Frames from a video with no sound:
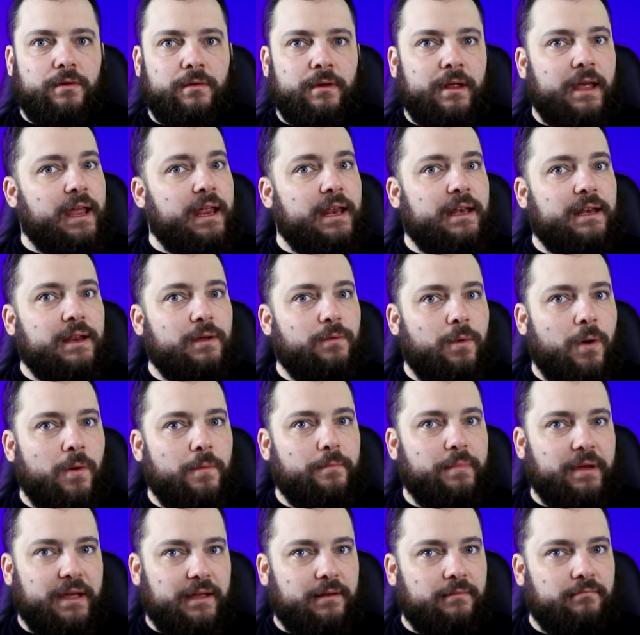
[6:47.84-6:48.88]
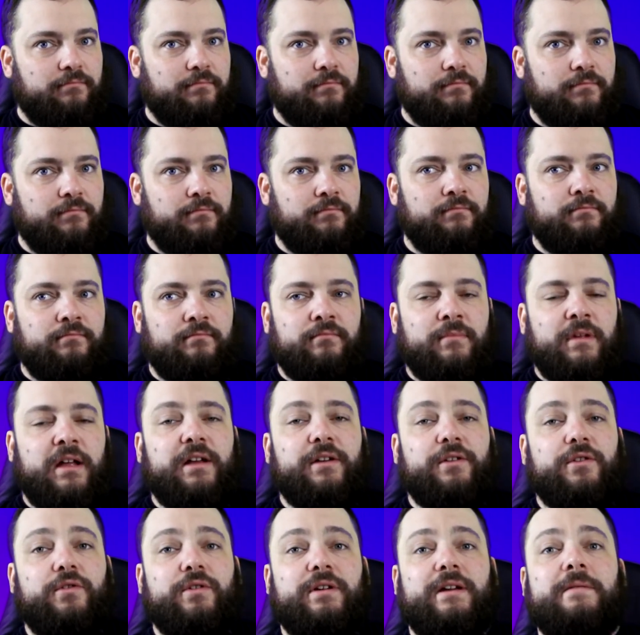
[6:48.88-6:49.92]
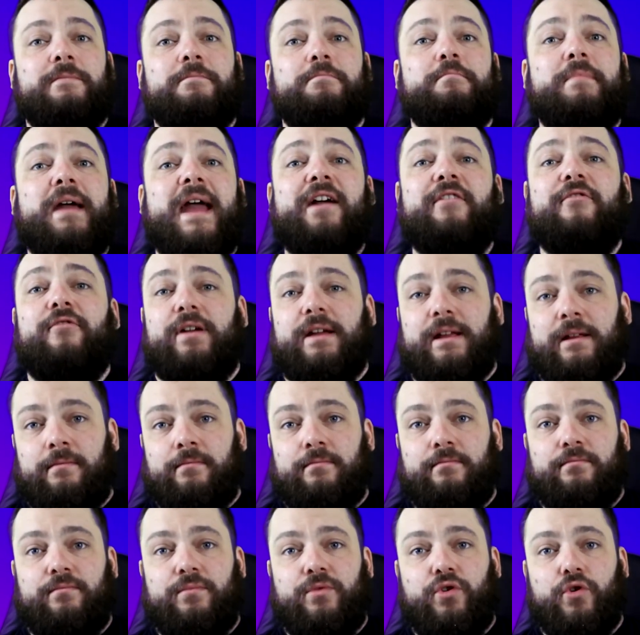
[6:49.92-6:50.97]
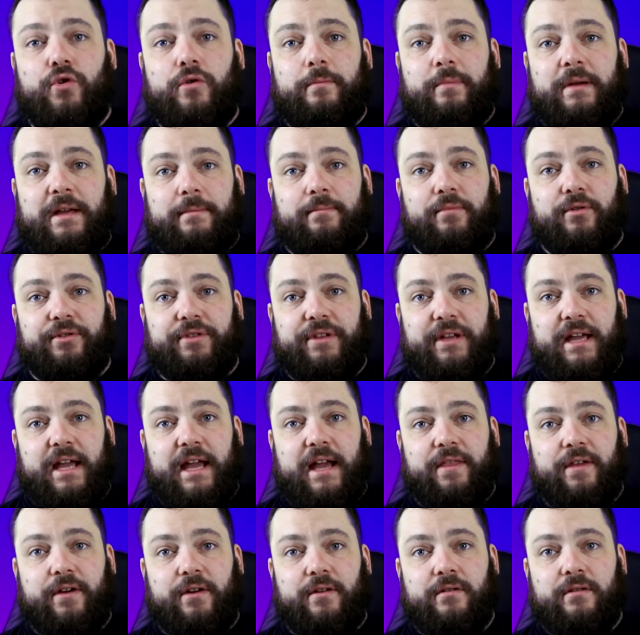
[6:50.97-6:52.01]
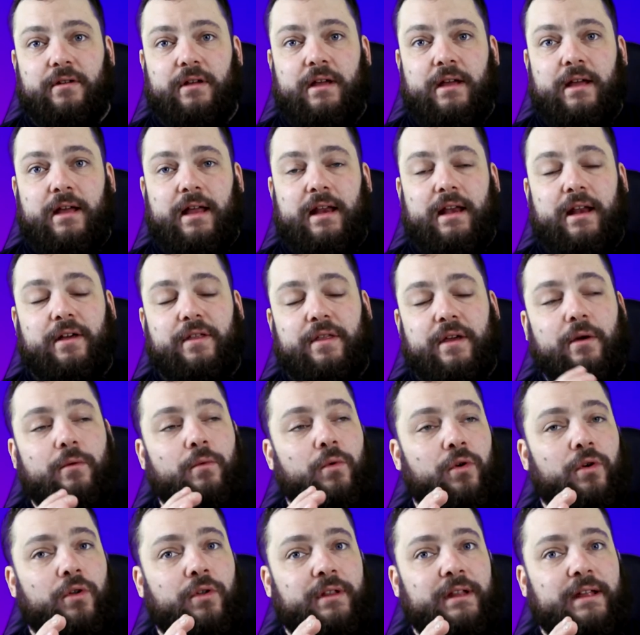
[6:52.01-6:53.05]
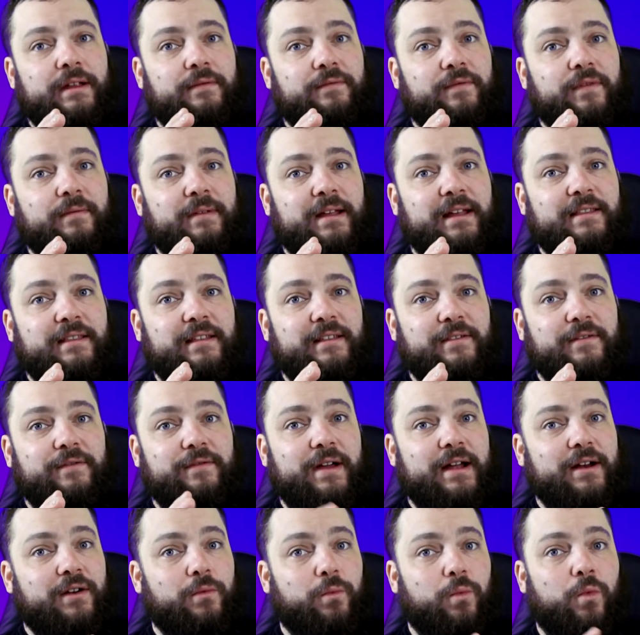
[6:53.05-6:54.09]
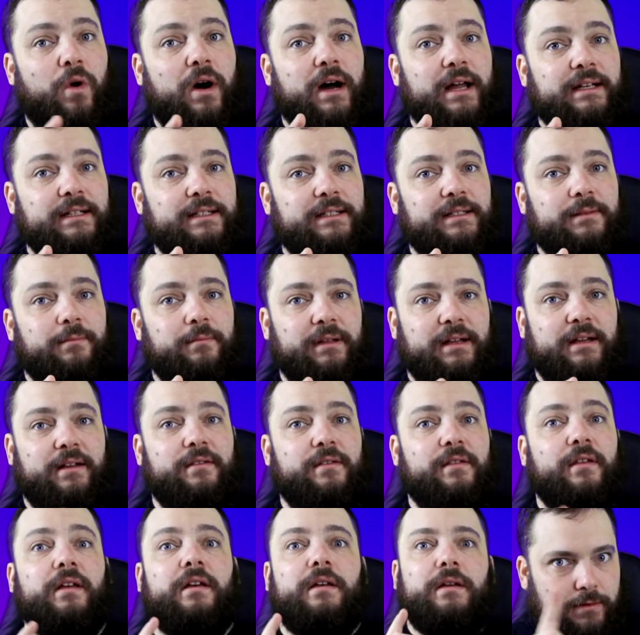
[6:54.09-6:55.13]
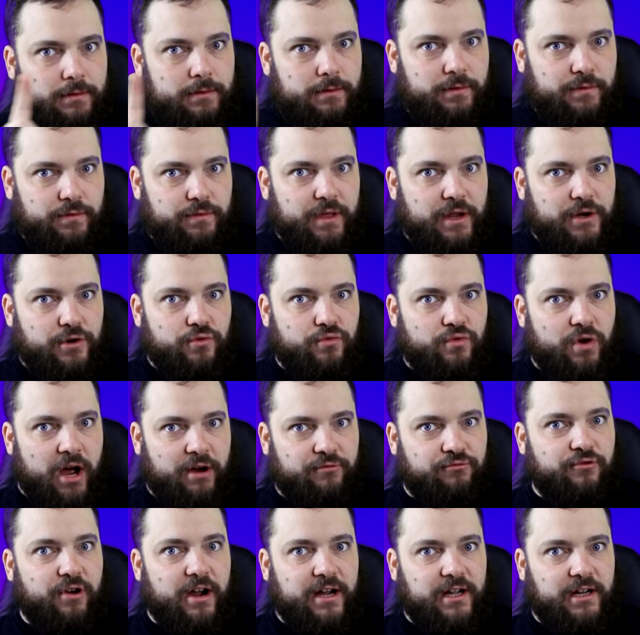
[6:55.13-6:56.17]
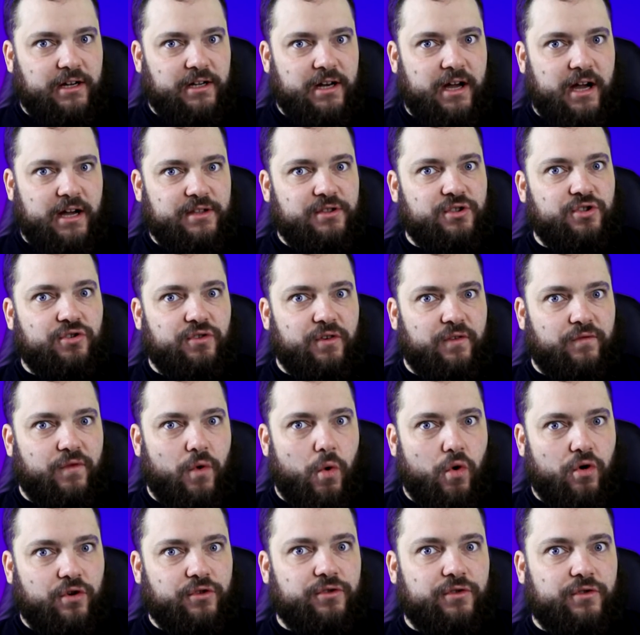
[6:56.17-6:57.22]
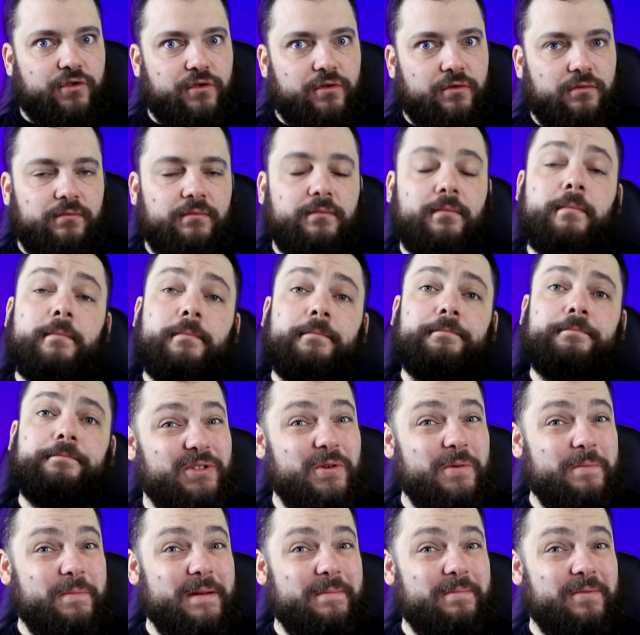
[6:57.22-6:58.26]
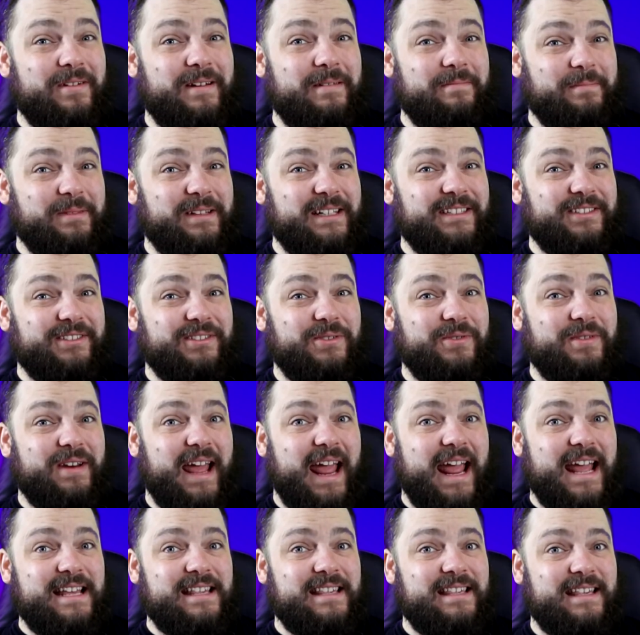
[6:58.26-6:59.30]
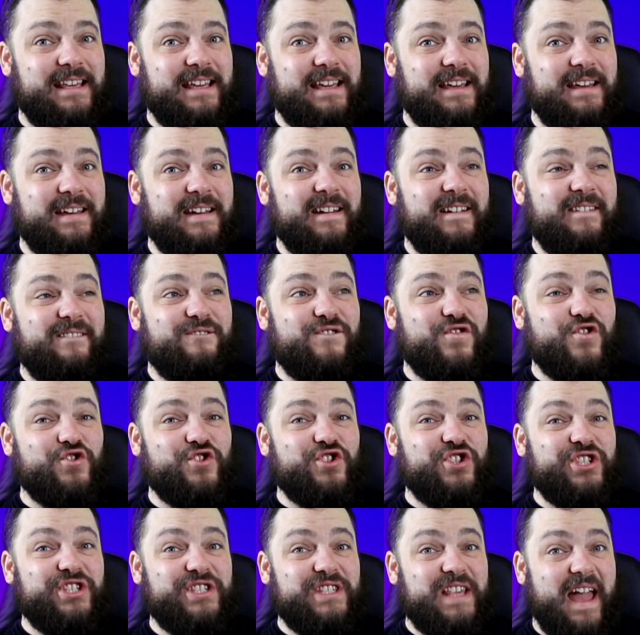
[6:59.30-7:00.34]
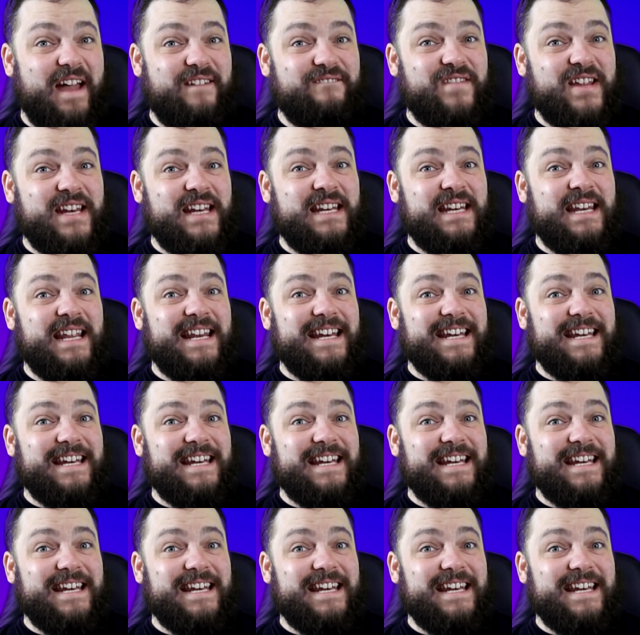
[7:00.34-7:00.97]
And he won't be. You can marry 2 people together. Now they will only get this effect once because they do not recognize divorce. 2 people get +2 to AC for 7